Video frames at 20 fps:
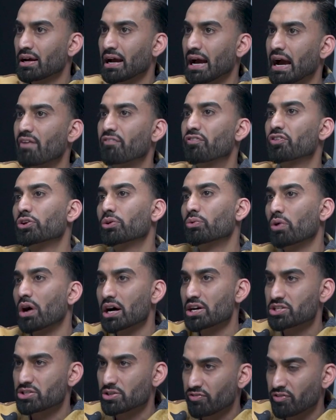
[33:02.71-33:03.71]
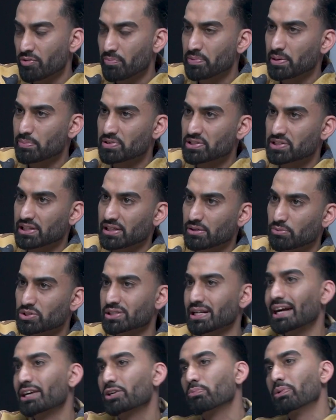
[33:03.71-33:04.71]
half of the roster from PBC was
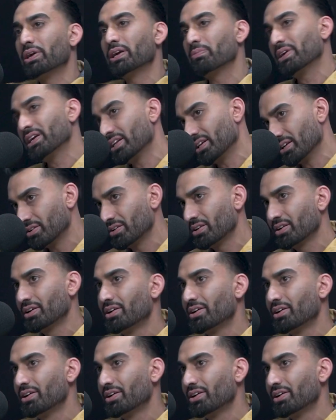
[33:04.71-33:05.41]
signed to Break Media.